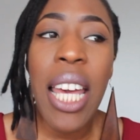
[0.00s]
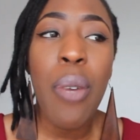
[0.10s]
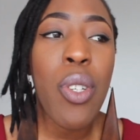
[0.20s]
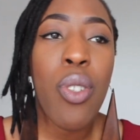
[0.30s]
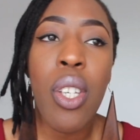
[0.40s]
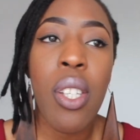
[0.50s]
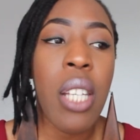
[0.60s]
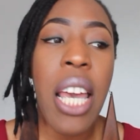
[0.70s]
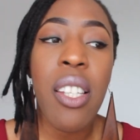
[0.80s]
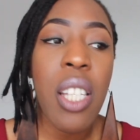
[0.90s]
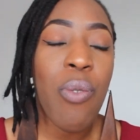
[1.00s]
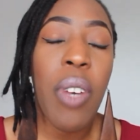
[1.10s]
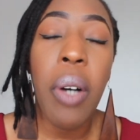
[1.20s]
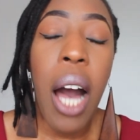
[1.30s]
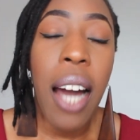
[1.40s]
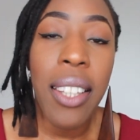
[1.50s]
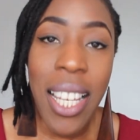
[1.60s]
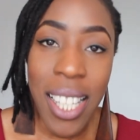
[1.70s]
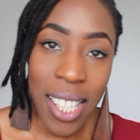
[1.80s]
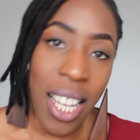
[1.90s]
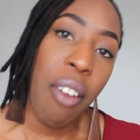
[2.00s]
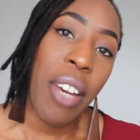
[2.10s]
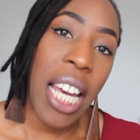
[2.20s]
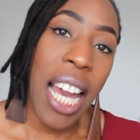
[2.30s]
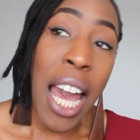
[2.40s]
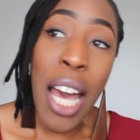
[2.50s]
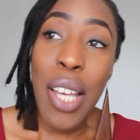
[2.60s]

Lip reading: it just felt unnecessary.